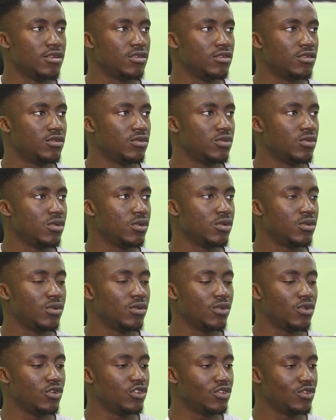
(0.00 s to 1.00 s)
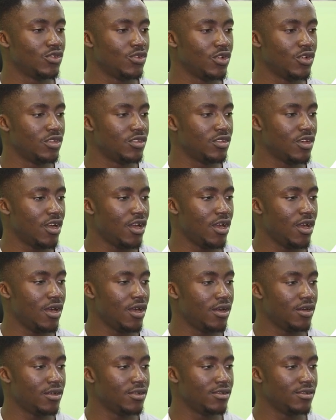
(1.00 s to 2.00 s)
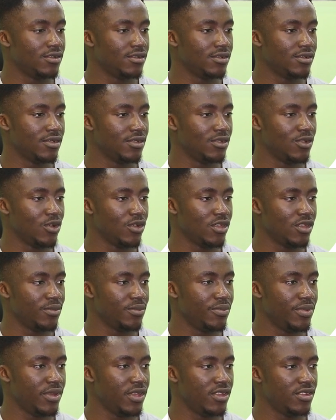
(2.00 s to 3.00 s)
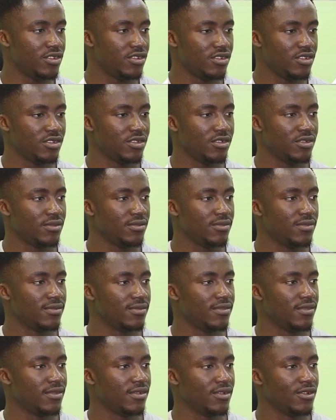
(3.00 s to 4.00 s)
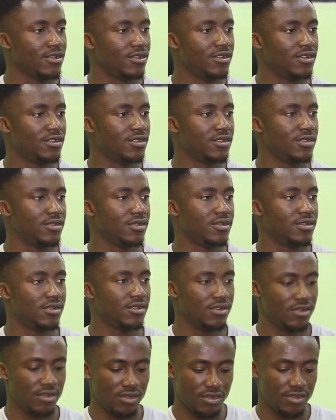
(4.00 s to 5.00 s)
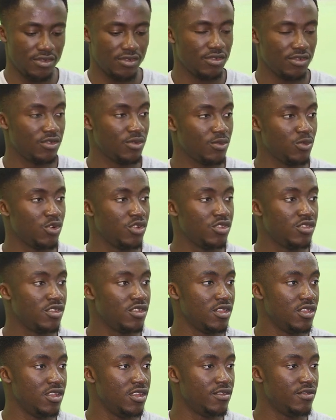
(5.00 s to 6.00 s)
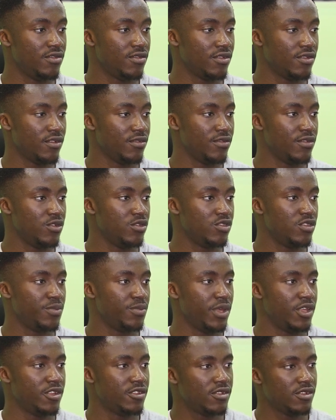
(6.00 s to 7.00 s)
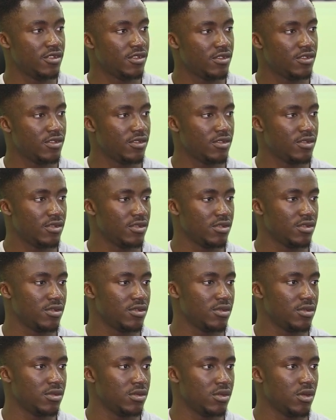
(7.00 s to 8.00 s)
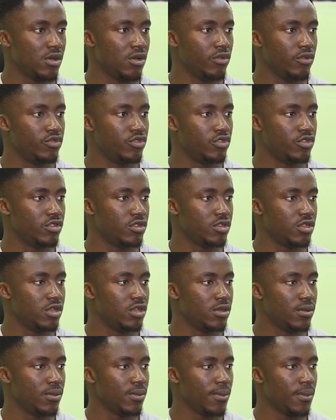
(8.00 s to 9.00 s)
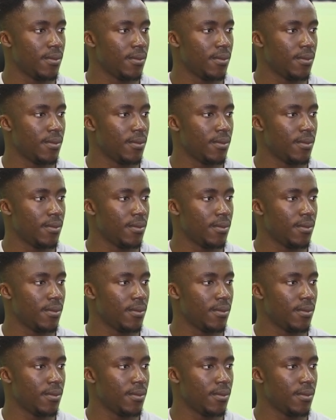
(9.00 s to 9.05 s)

so we're going to create our login page. Good. So I'm going to leave a few spaces. Obviously,